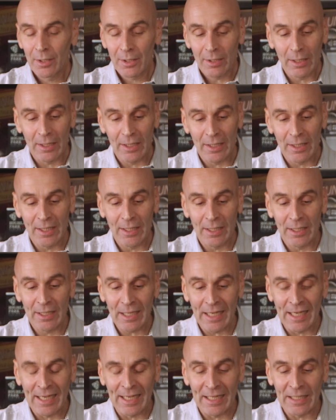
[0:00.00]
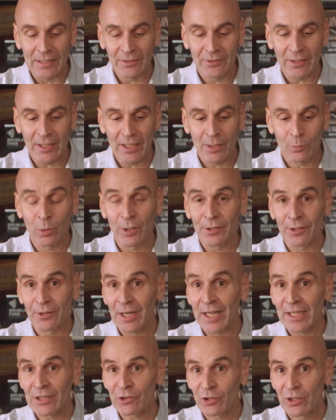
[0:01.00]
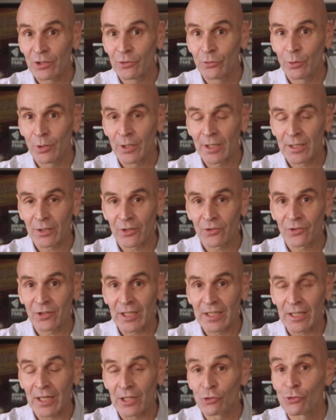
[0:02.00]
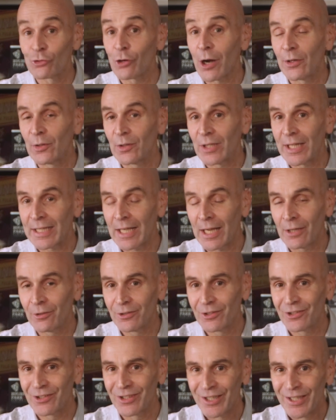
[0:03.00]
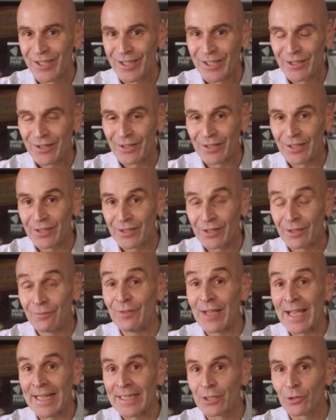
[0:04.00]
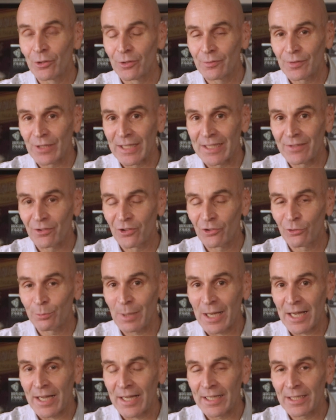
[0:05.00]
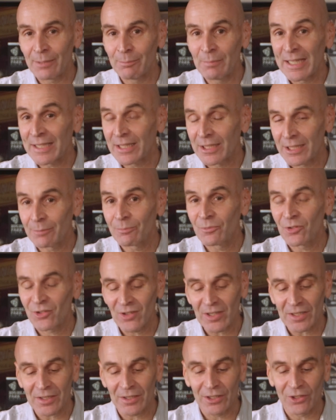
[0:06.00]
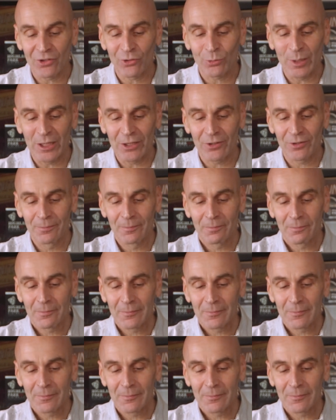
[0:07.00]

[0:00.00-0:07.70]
and what they're actually doing is they are drowning out the very good flavours by making them sickly sweet.